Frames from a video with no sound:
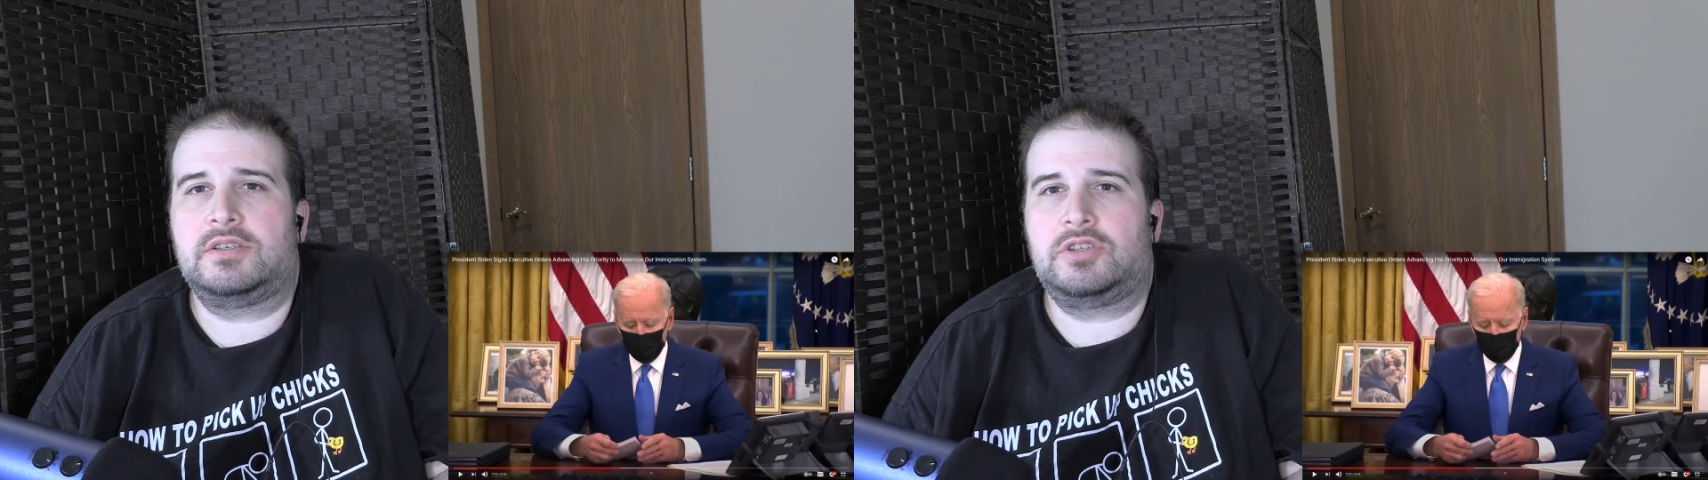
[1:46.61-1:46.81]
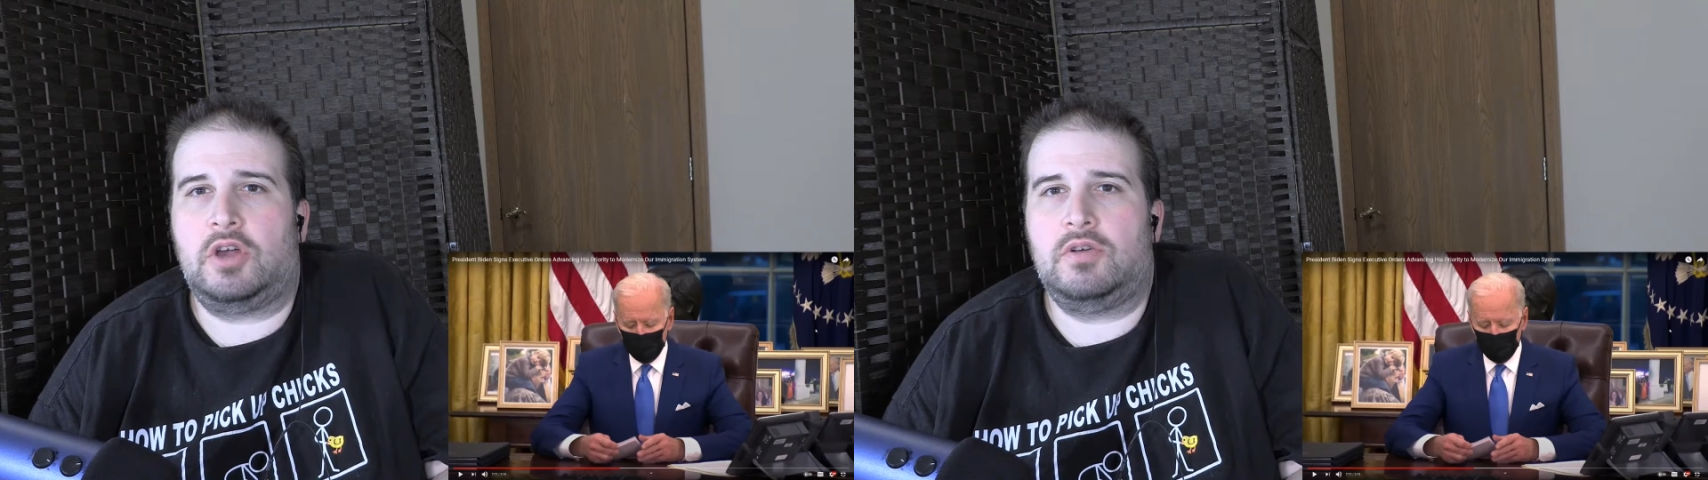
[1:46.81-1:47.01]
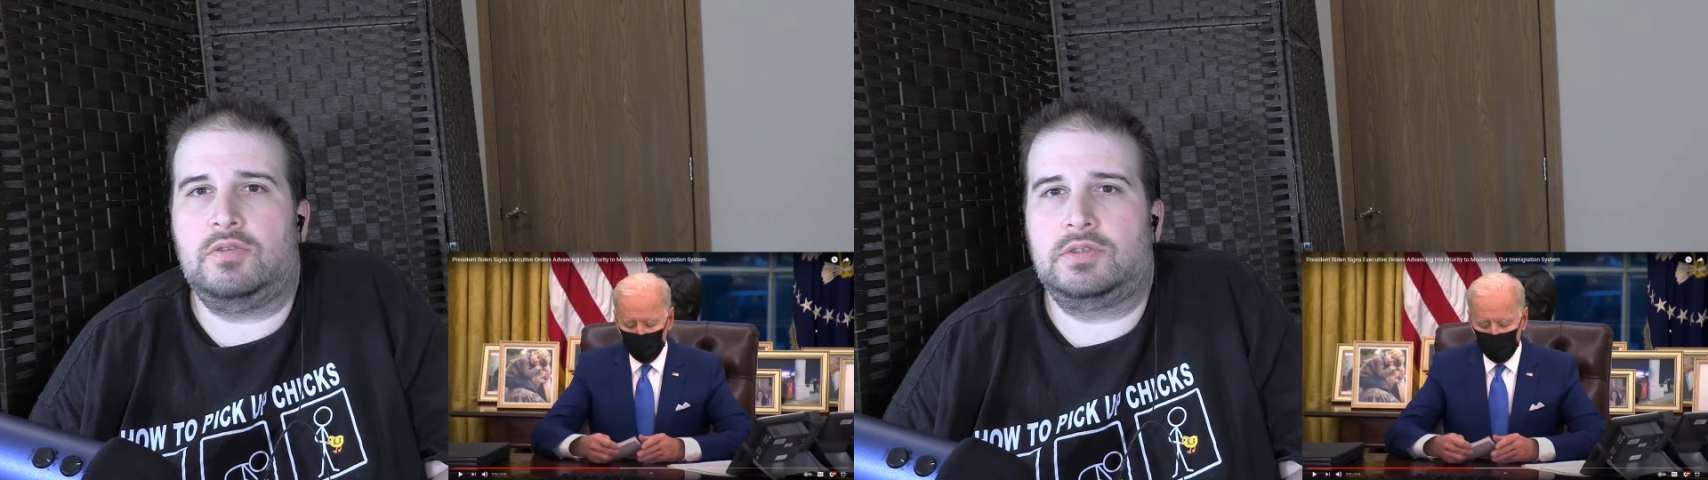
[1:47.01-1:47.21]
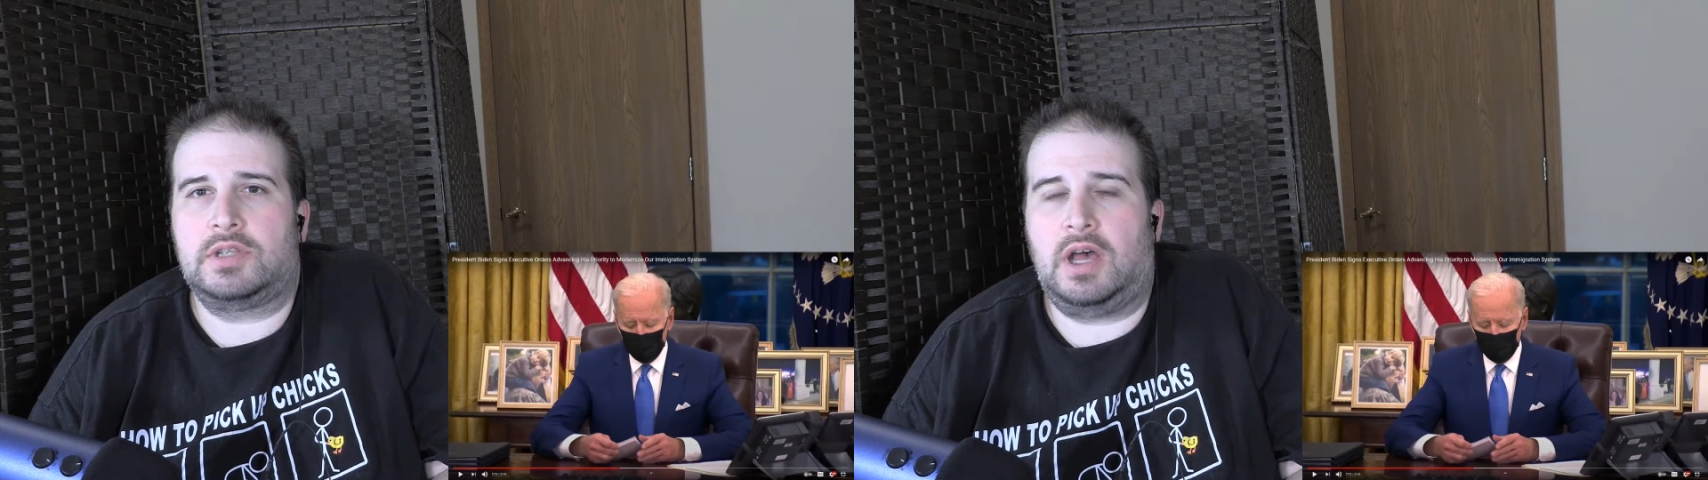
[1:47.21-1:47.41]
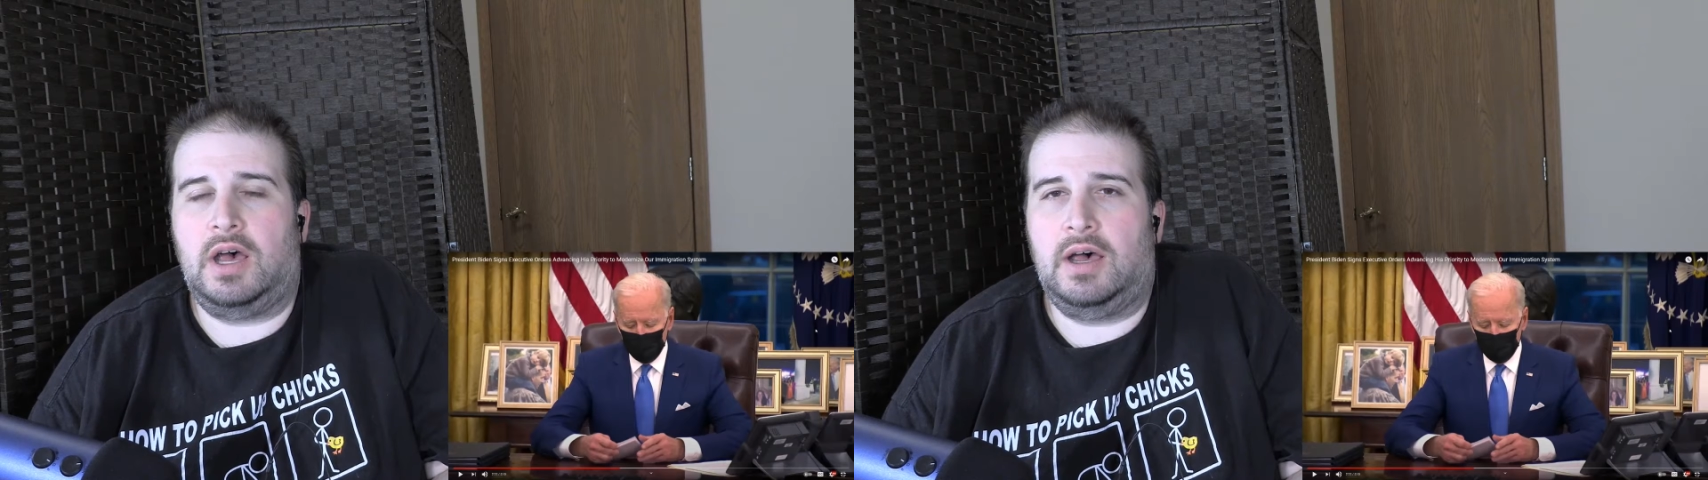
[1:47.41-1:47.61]
shows
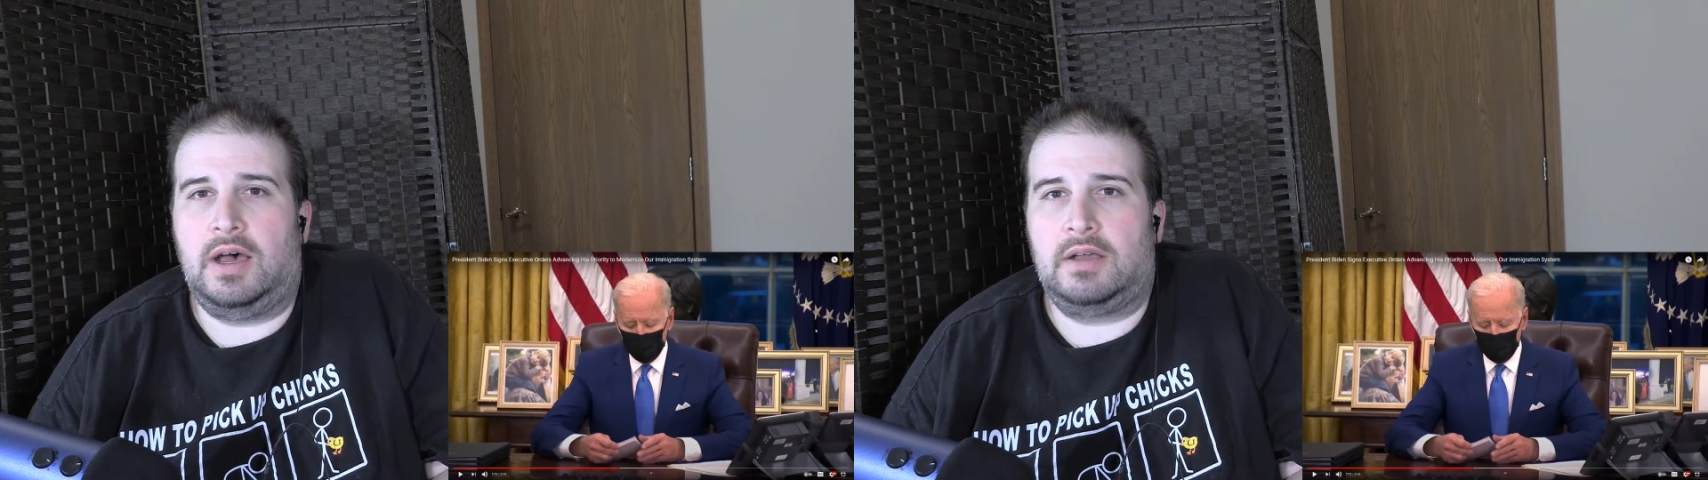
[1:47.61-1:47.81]
uh,